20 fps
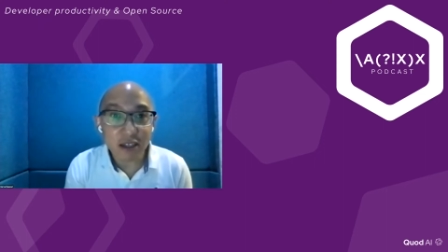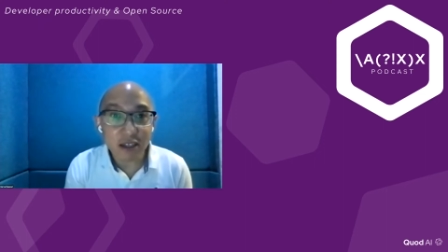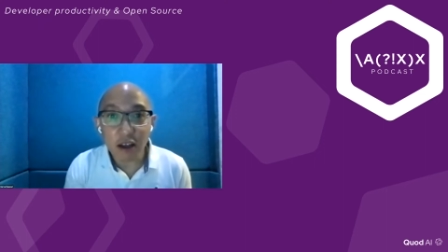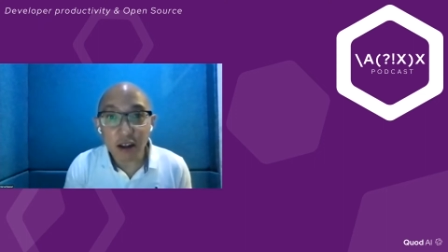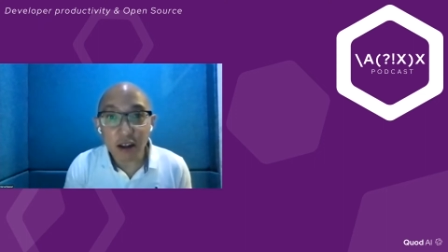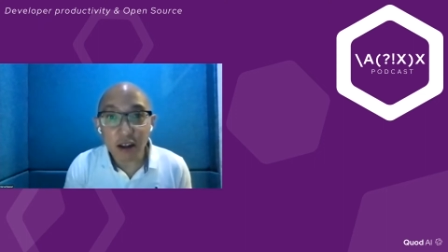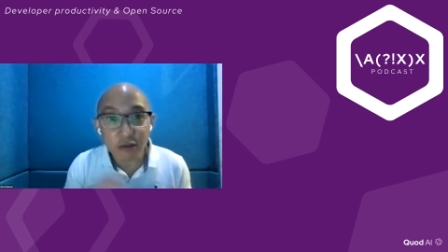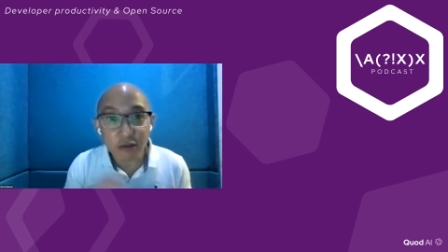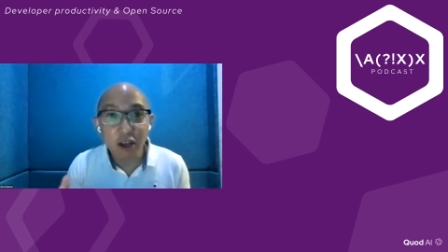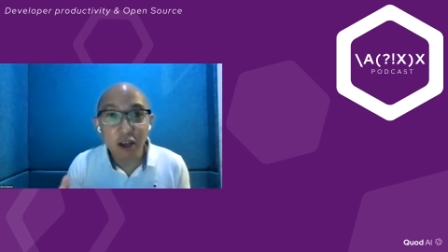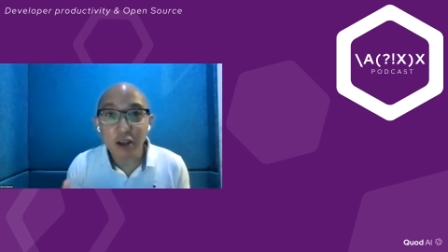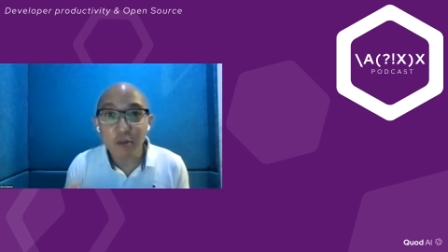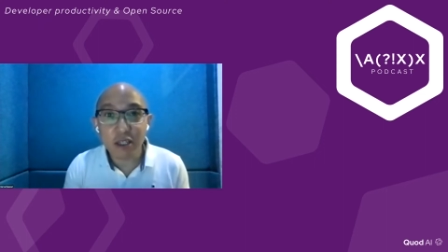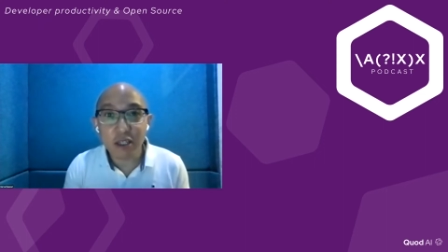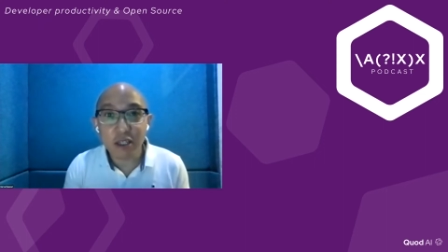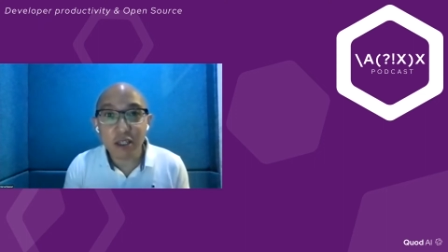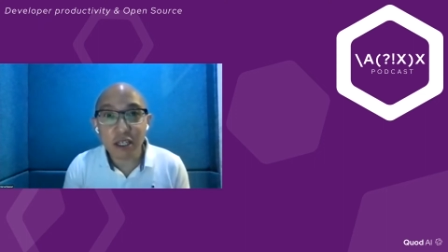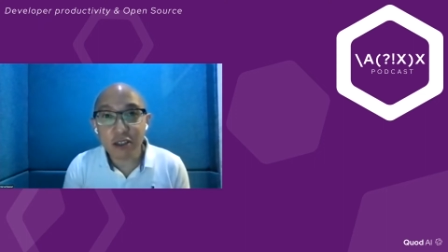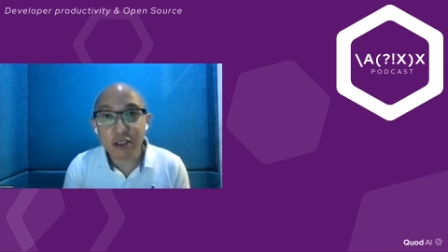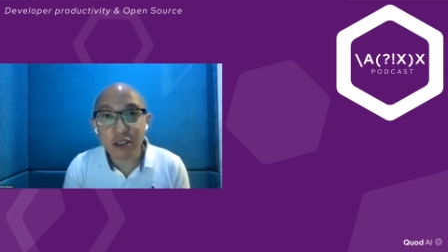A lot of
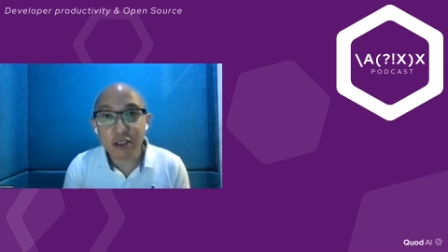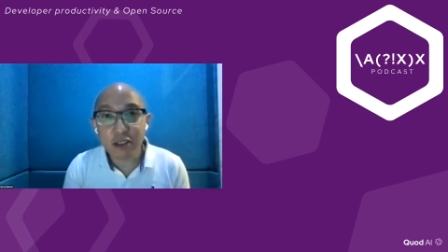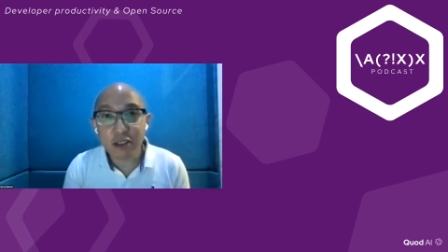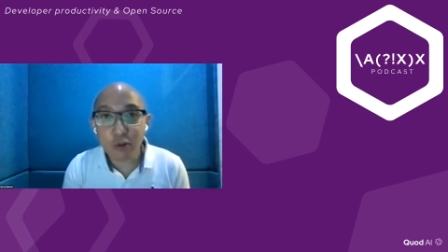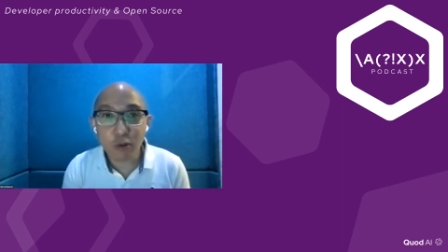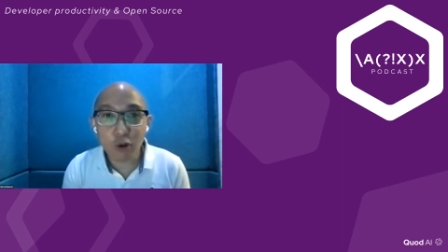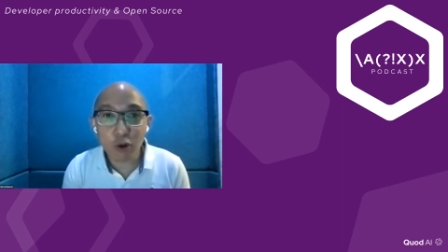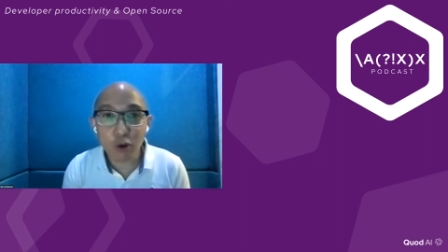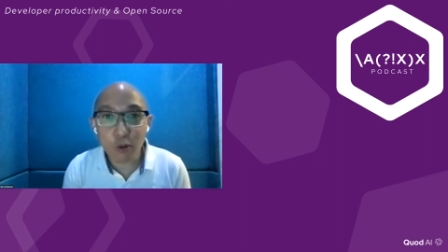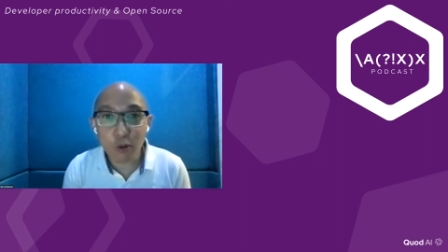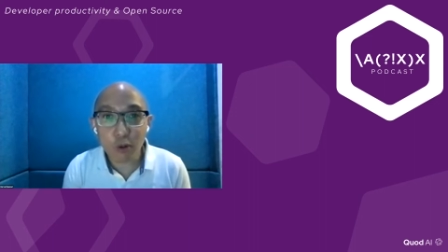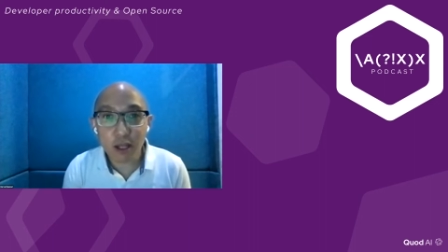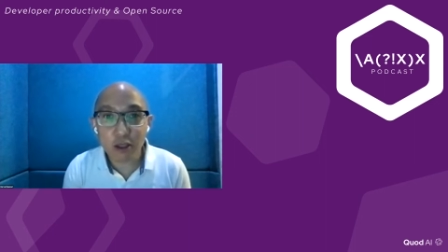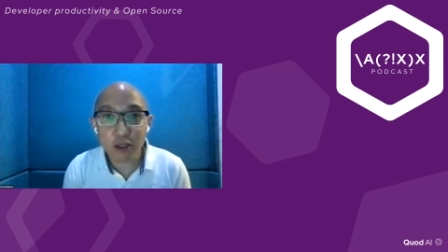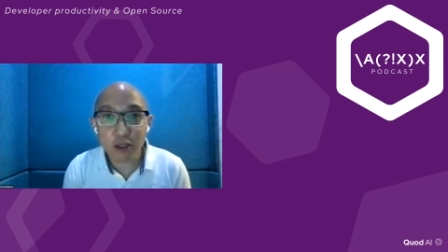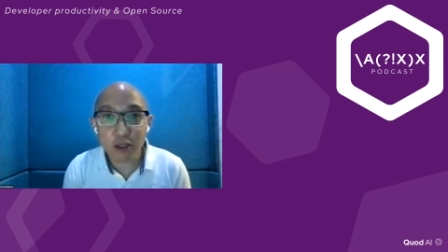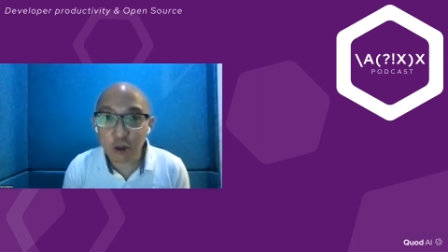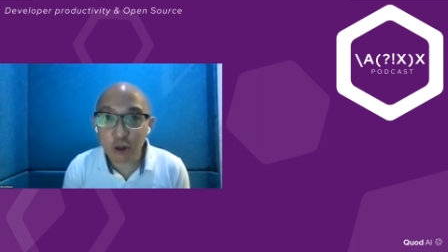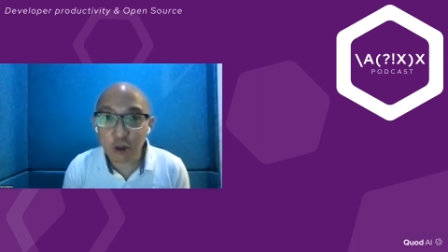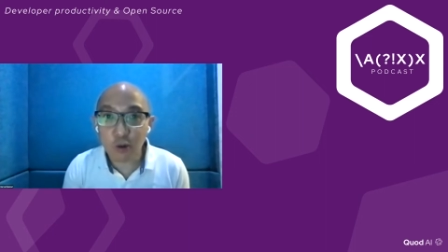documentation that you wrote around
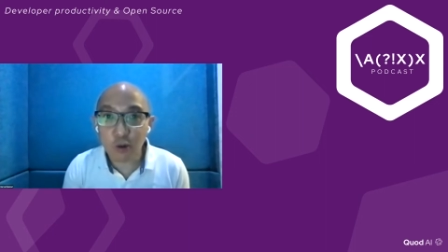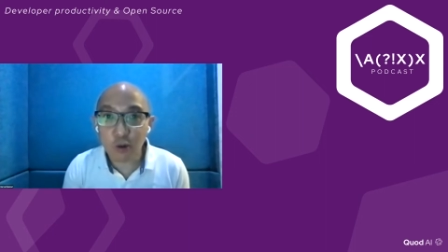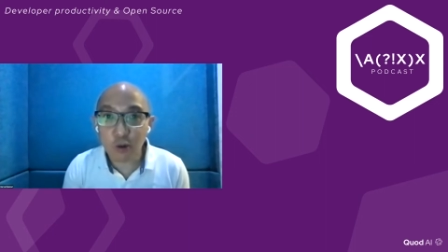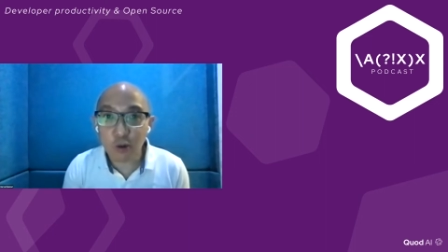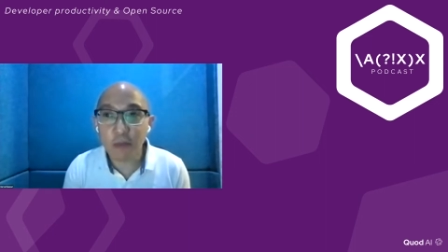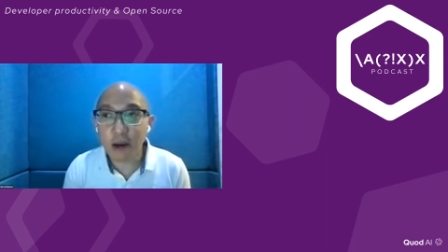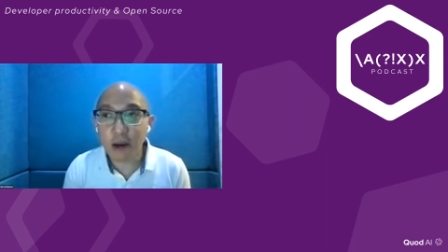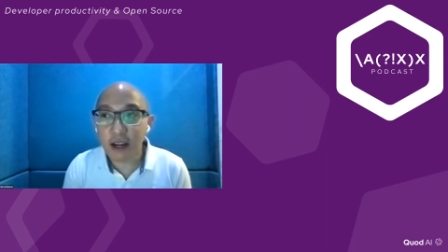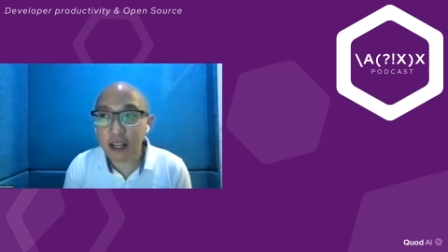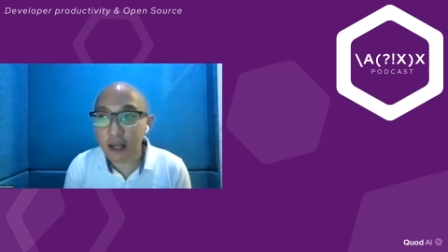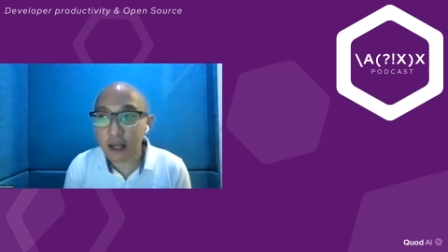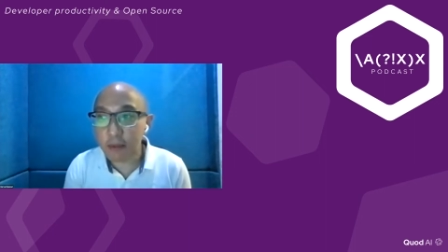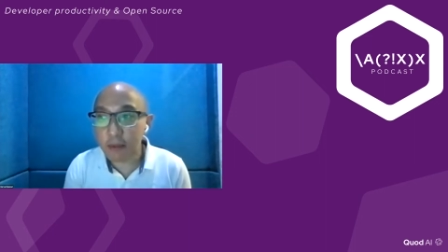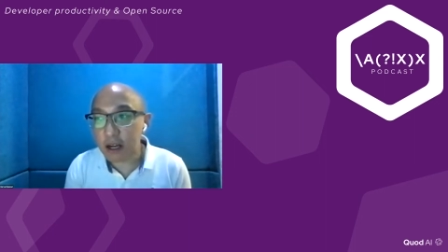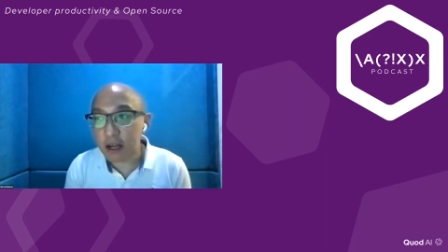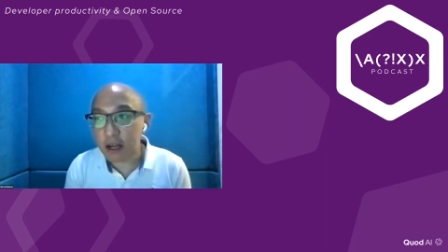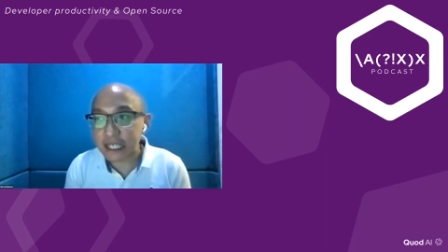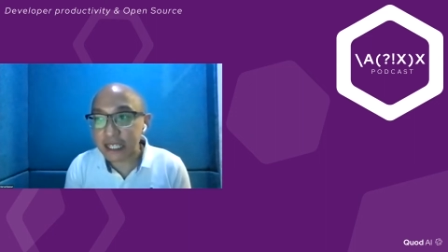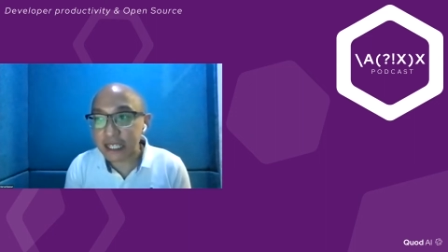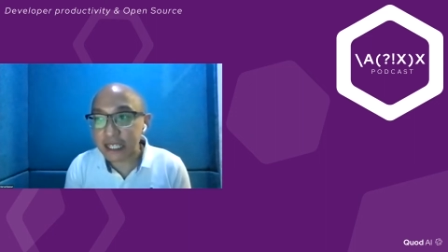the story about
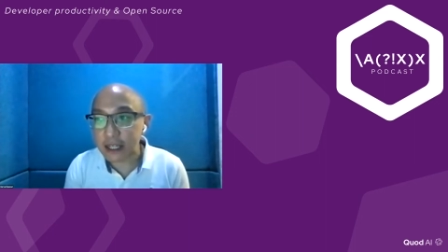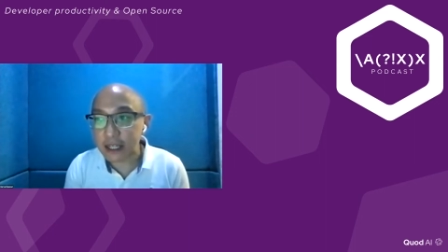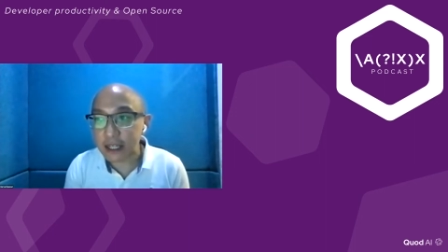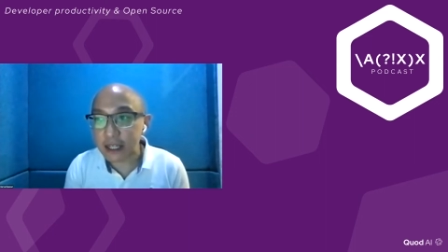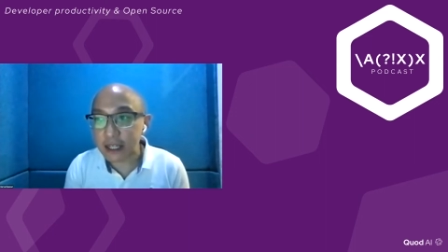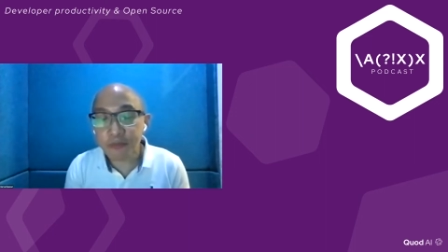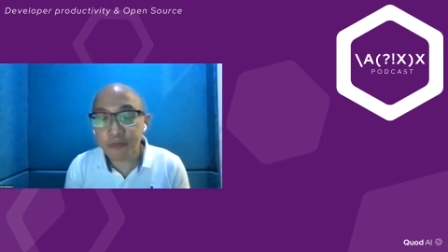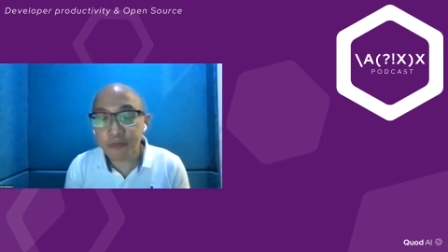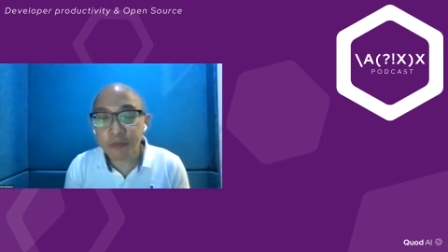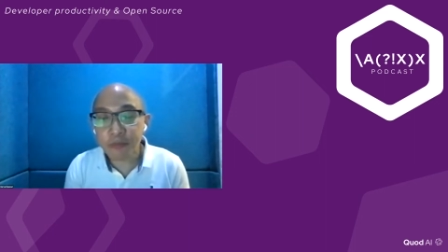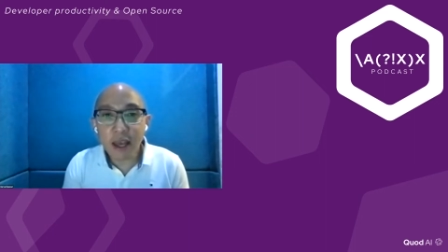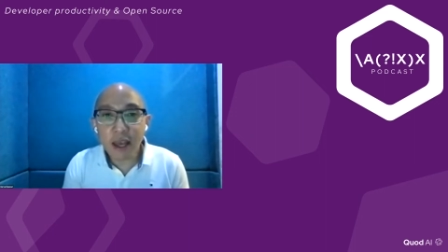InboxKitten.